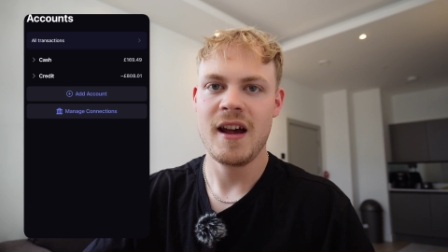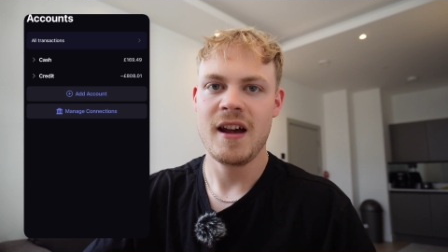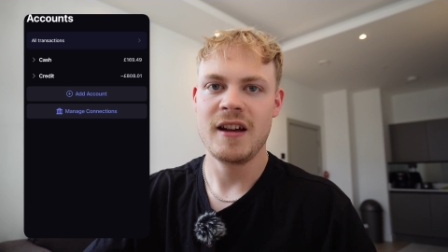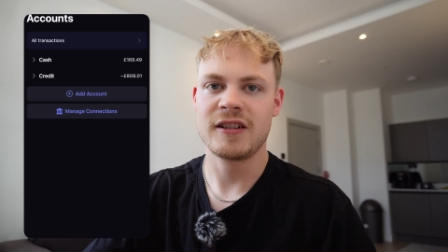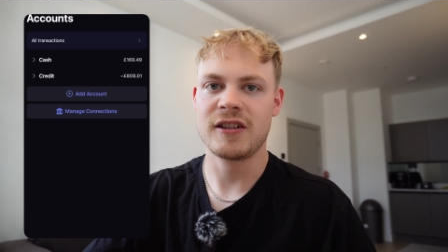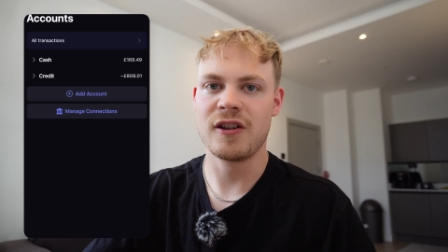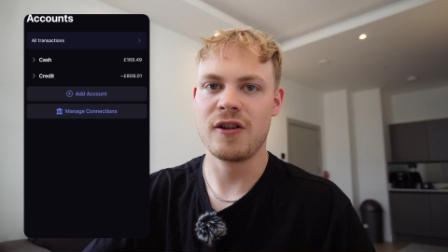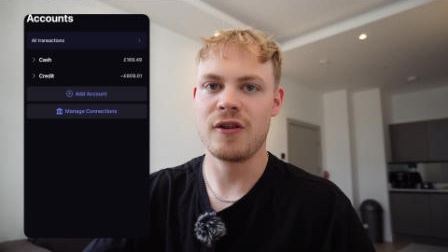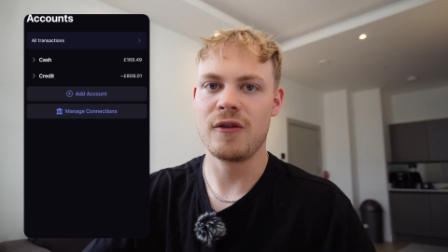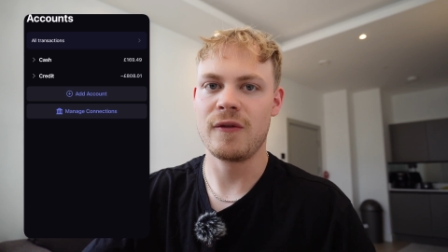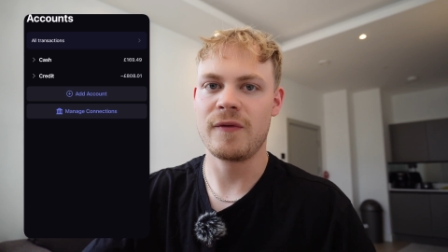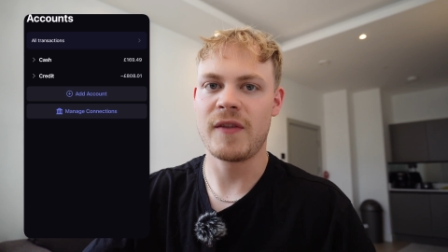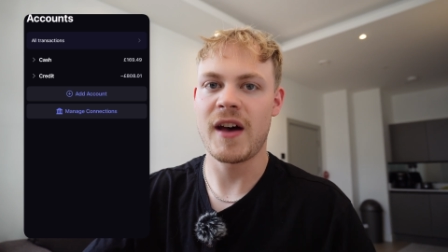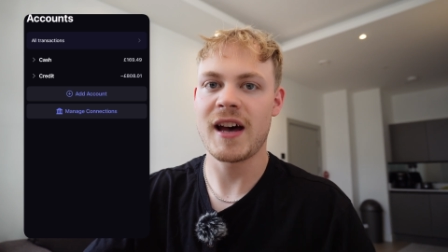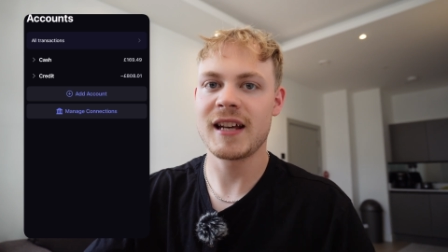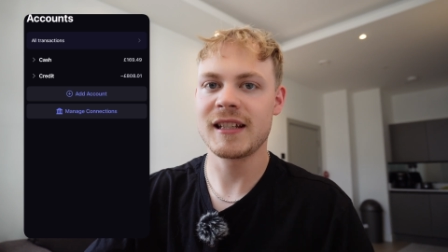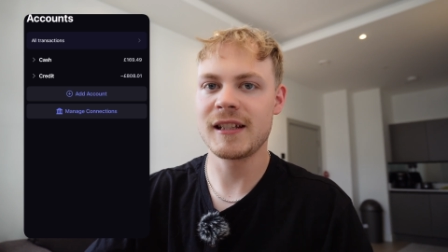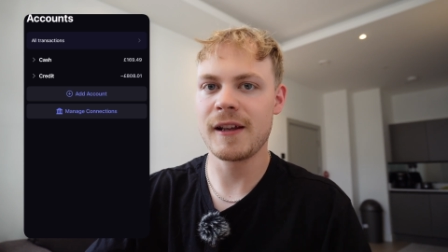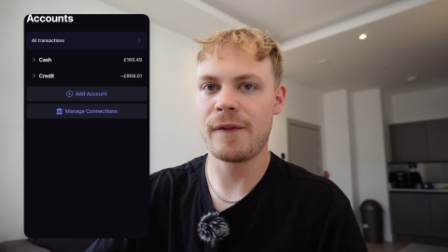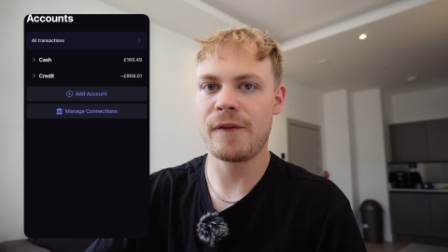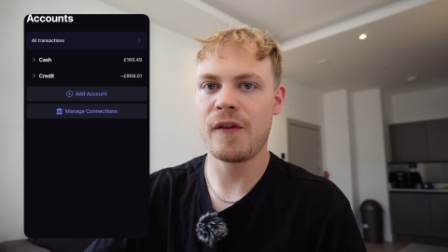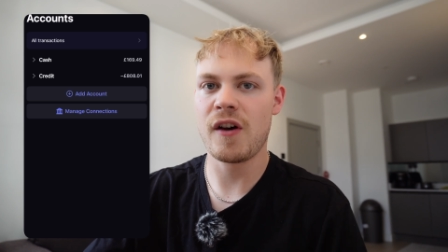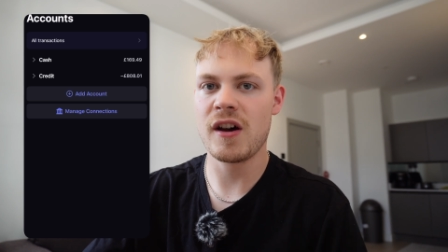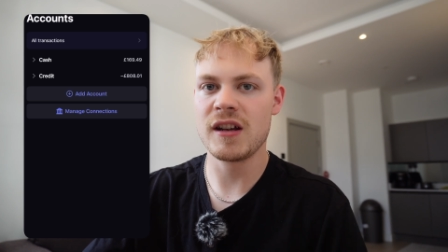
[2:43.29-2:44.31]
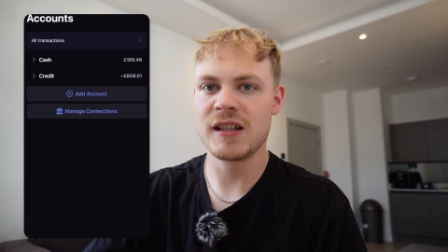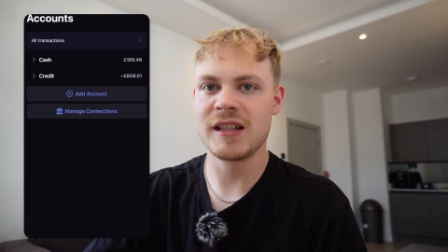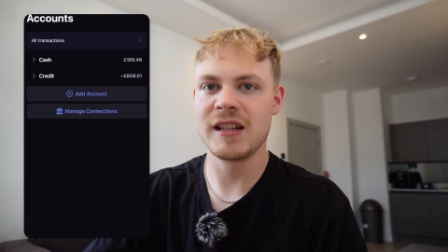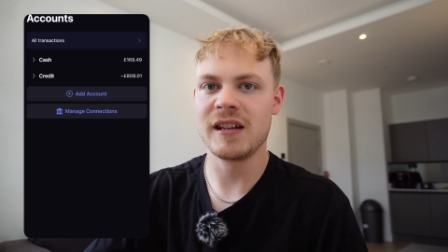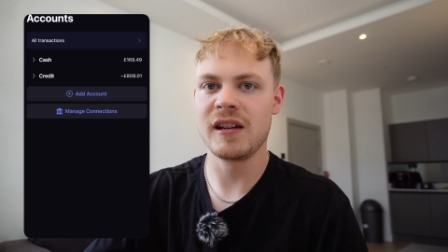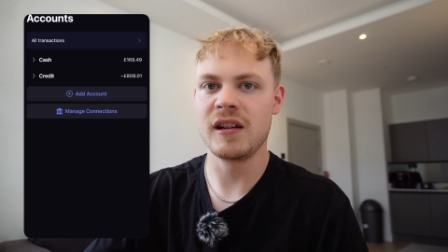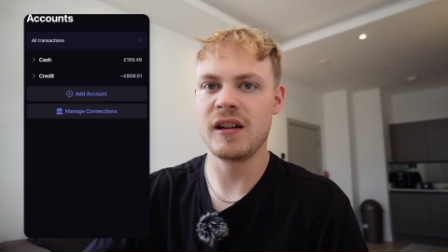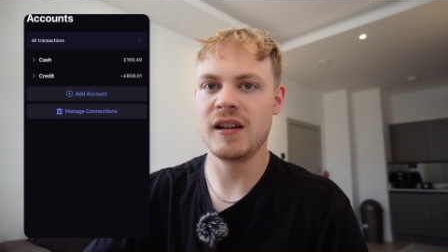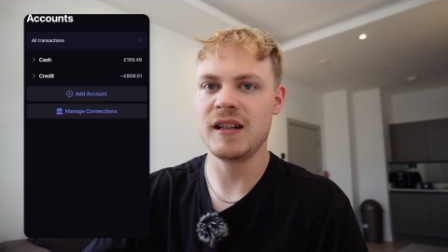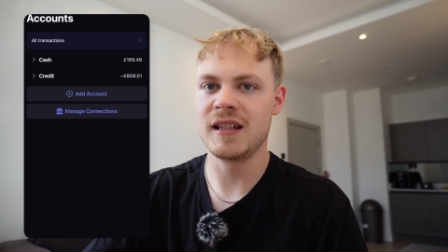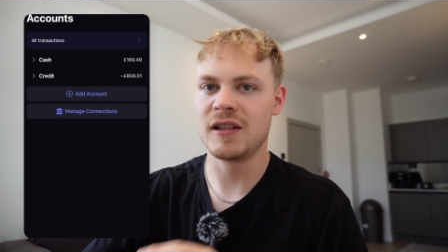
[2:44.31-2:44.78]
So that's the first first
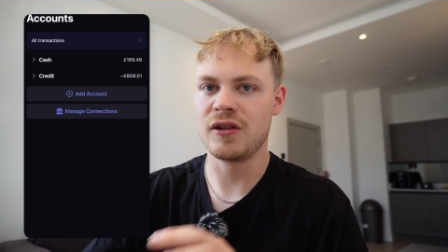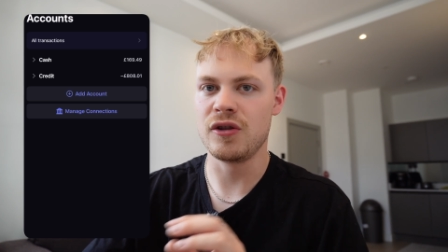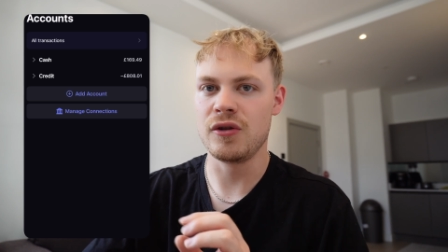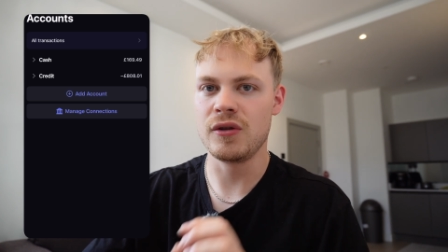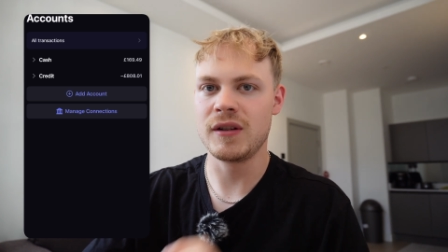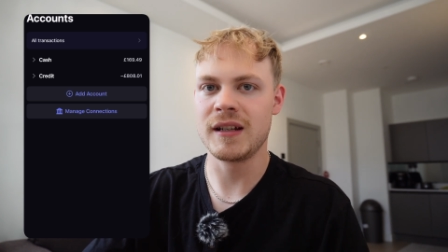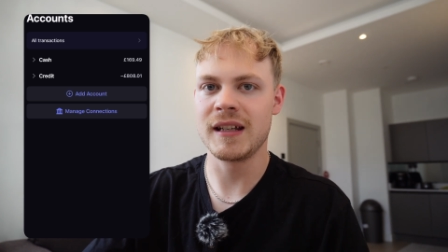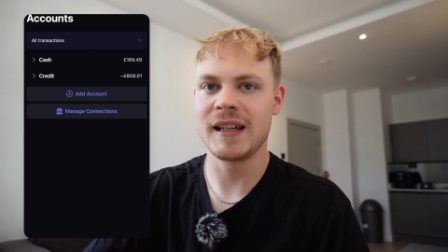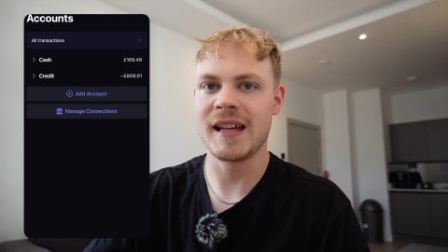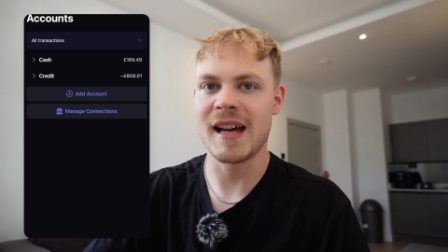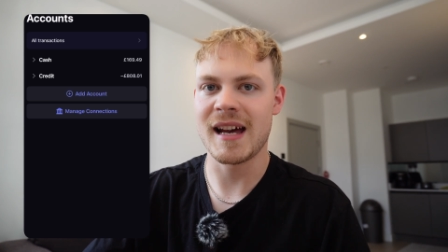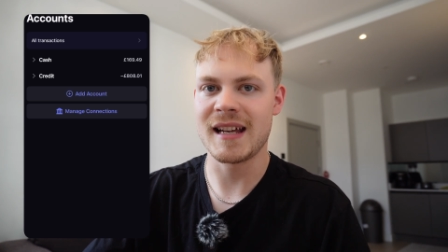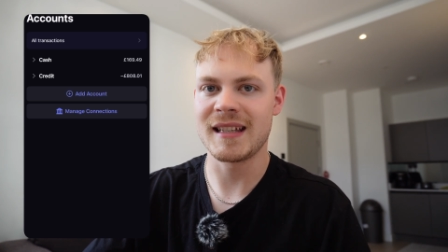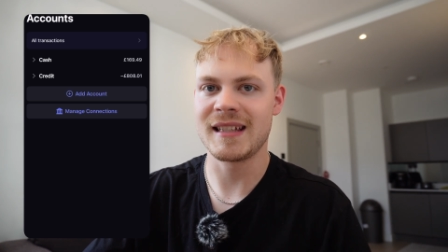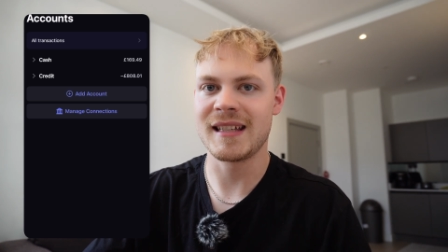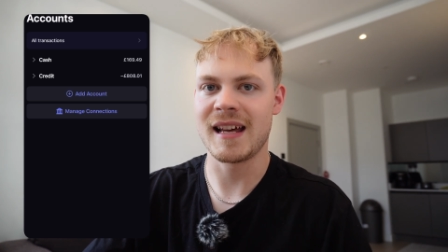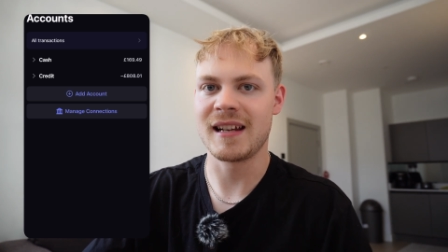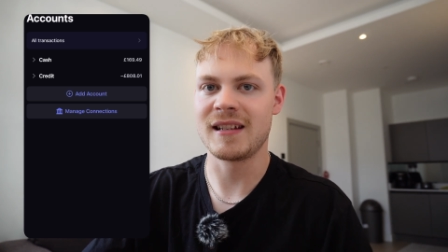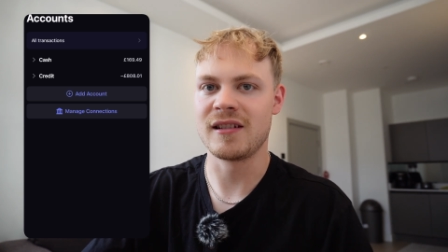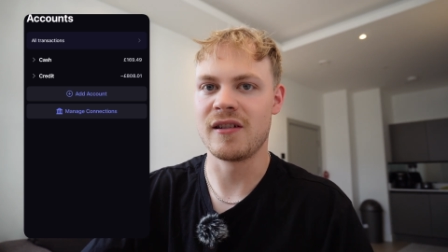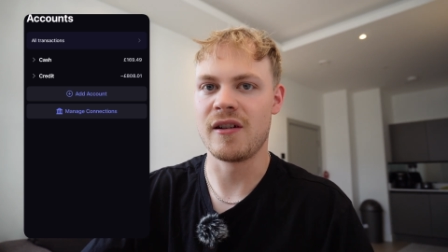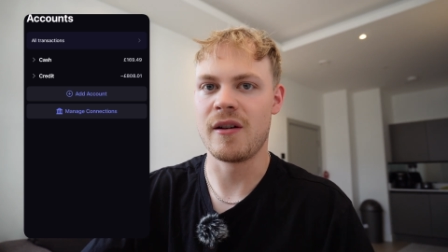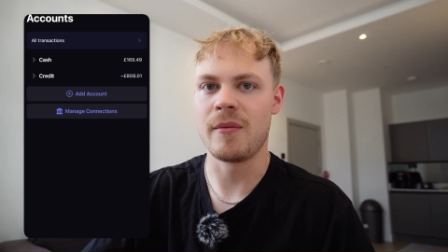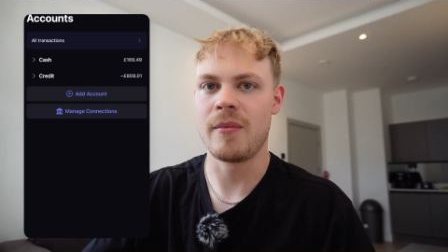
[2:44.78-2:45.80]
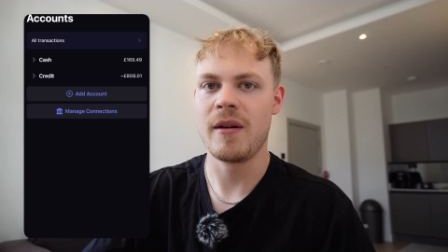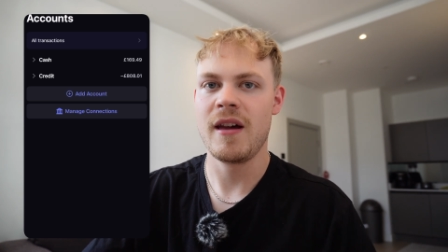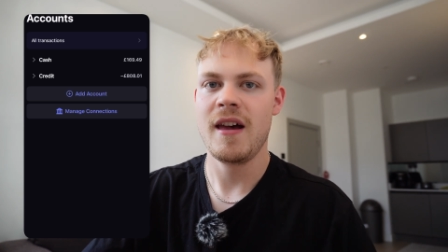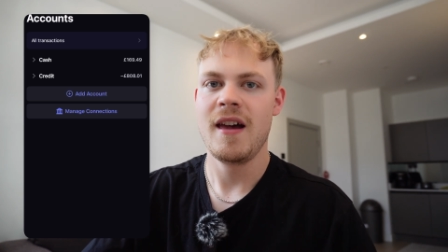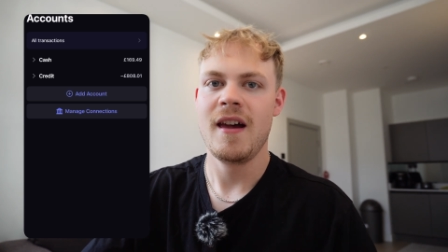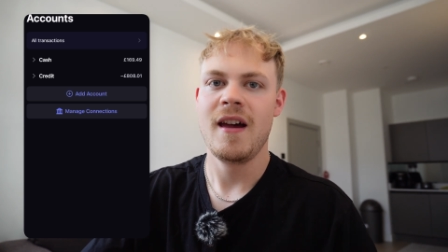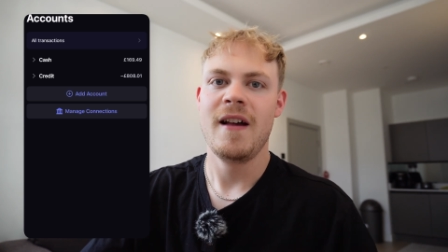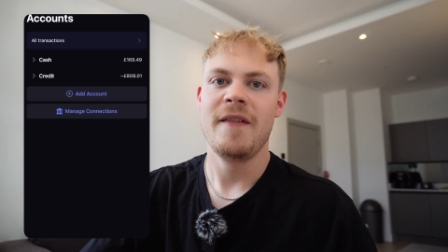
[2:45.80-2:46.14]
thing you need to do to get set up.